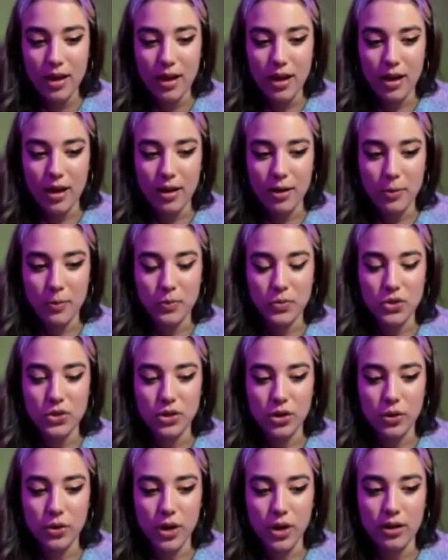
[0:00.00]

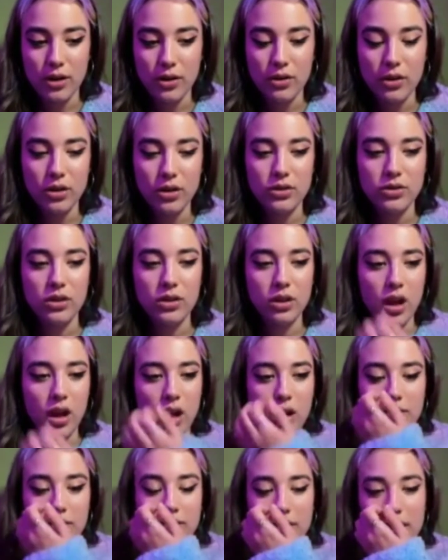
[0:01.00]
So I know that there's a
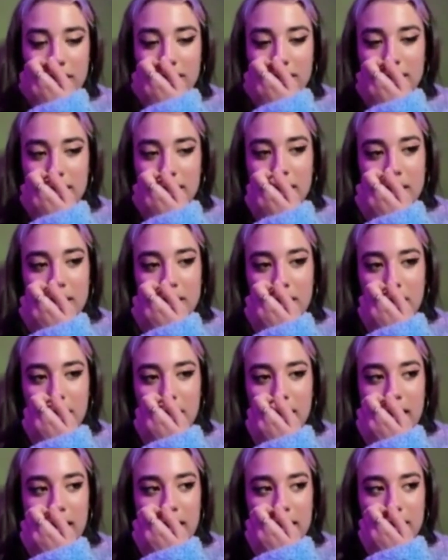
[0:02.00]
lot of things in there
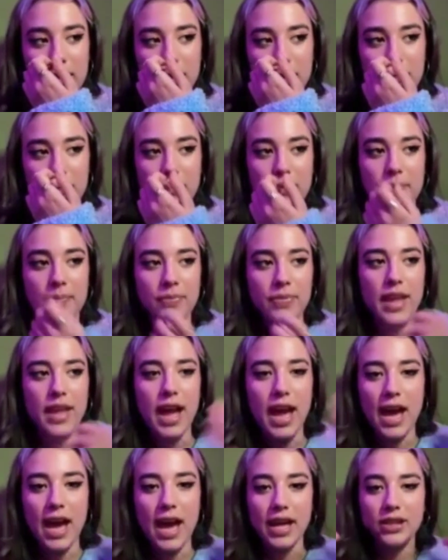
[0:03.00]
that kind of
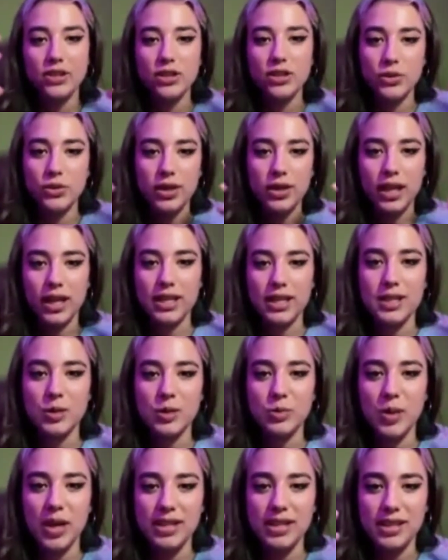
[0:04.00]
add to it, like a
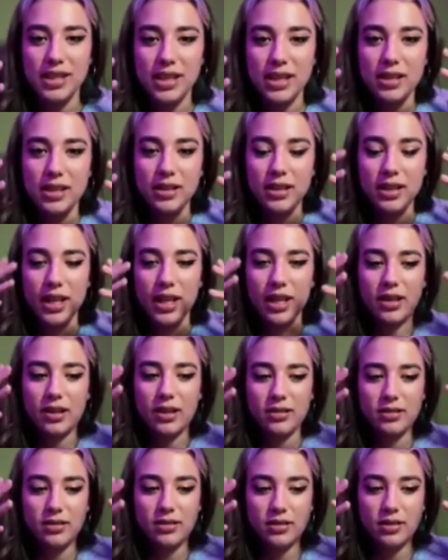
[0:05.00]
spacey,
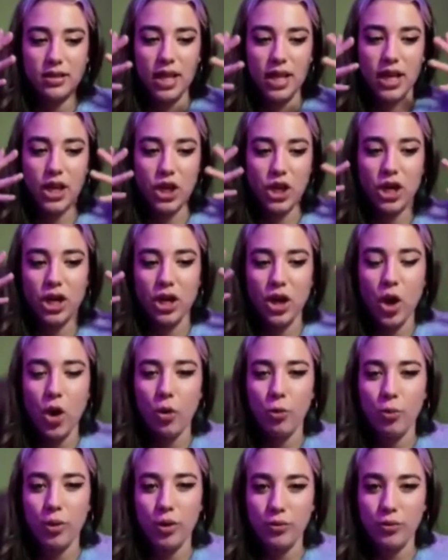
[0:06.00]
like you're in an
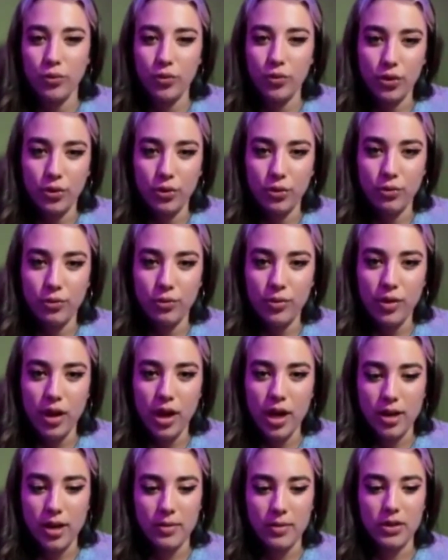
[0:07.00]
open room,
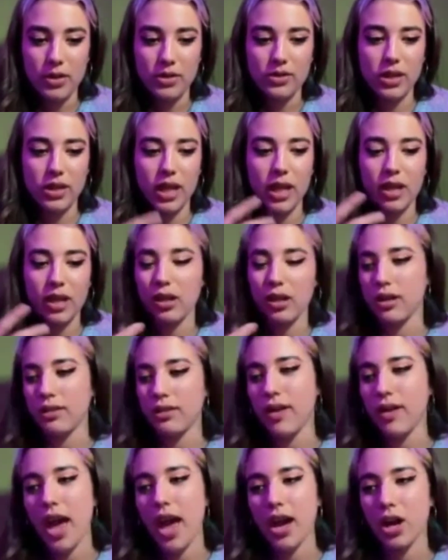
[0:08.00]
and there's a, like a lot
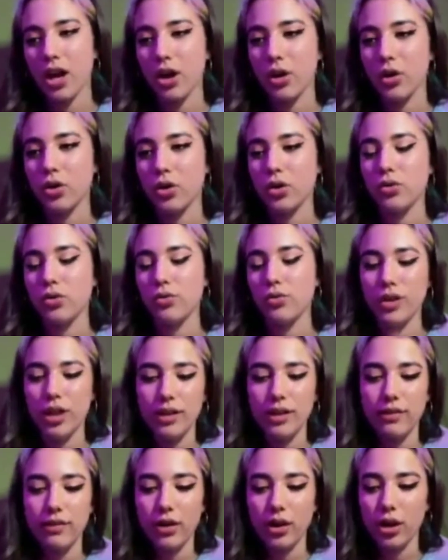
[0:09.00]
of echo,
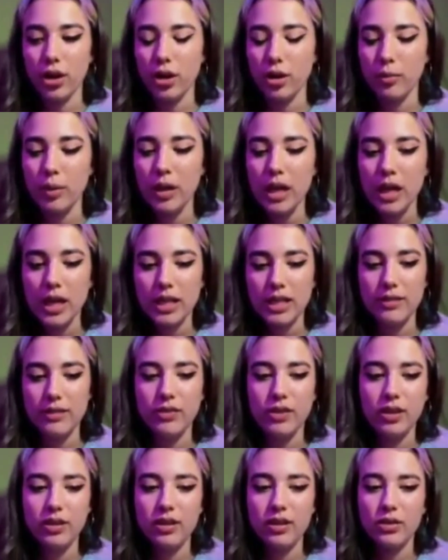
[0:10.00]
reverb,
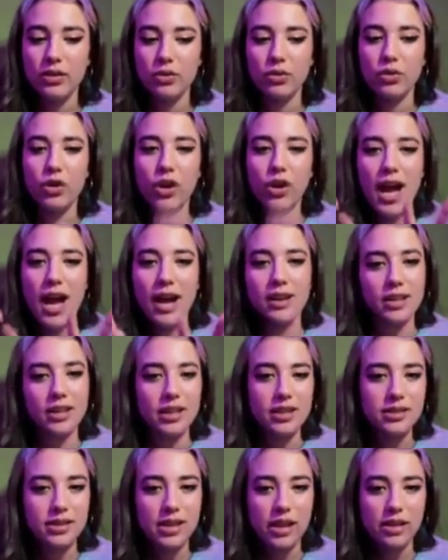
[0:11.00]
different little
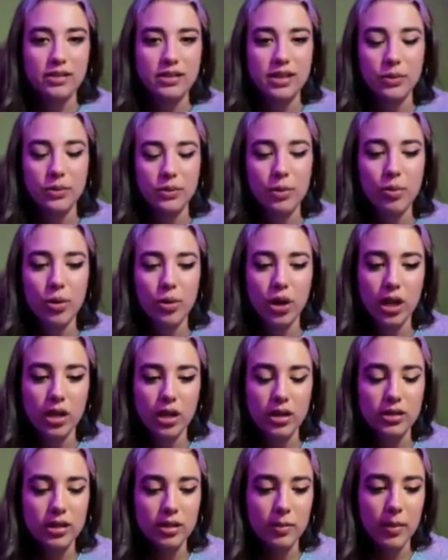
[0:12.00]
crackling sounds that we put
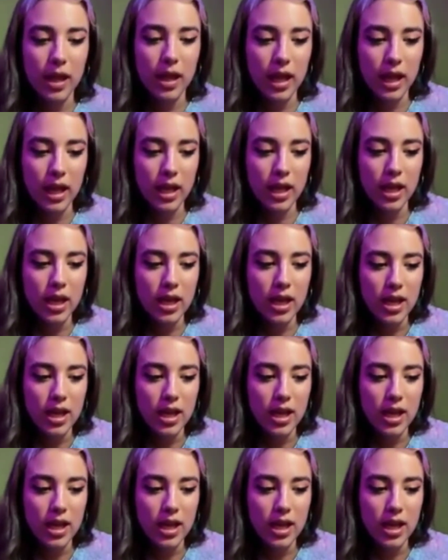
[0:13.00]
in to make it